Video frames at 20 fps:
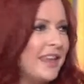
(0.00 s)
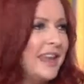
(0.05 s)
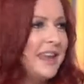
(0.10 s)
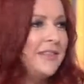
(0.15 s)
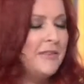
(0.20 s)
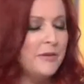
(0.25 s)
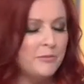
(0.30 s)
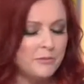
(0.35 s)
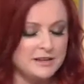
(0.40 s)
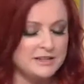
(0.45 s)

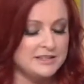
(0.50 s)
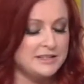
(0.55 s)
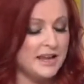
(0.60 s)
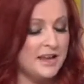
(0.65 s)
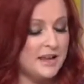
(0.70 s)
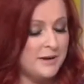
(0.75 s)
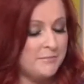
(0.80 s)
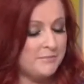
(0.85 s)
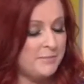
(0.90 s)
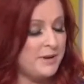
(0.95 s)
if it was
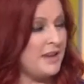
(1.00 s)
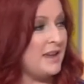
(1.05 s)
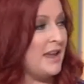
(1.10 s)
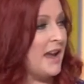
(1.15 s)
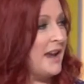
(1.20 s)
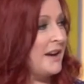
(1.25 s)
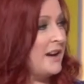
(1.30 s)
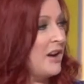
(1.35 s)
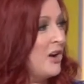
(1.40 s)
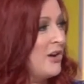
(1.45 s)

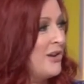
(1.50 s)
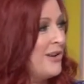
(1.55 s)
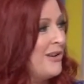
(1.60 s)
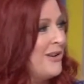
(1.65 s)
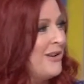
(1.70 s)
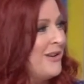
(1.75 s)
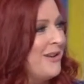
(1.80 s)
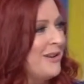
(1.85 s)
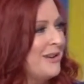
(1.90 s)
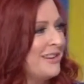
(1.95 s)
piano.
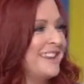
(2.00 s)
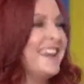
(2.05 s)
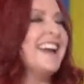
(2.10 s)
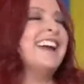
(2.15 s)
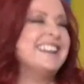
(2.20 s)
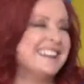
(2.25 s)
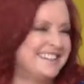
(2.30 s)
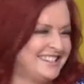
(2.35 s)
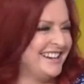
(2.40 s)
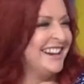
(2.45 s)

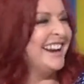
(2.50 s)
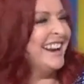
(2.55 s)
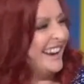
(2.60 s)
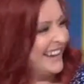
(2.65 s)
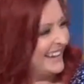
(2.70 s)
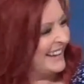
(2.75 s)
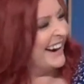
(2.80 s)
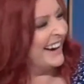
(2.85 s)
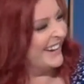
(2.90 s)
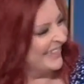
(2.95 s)

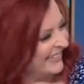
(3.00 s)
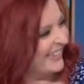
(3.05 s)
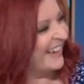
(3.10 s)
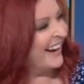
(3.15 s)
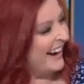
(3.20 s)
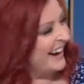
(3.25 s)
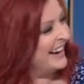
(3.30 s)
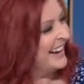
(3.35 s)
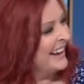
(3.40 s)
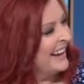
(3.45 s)
Yeah,
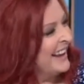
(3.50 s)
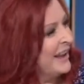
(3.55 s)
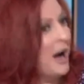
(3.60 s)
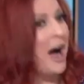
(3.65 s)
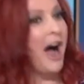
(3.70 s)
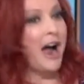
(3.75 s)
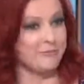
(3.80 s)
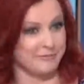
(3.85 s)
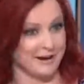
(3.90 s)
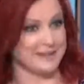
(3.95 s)
right.
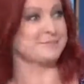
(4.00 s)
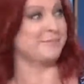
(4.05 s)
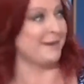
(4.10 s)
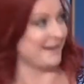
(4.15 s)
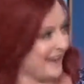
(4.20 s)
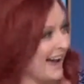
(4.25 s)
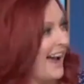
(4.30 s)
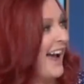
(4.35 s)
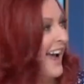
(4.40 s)
I rest my case.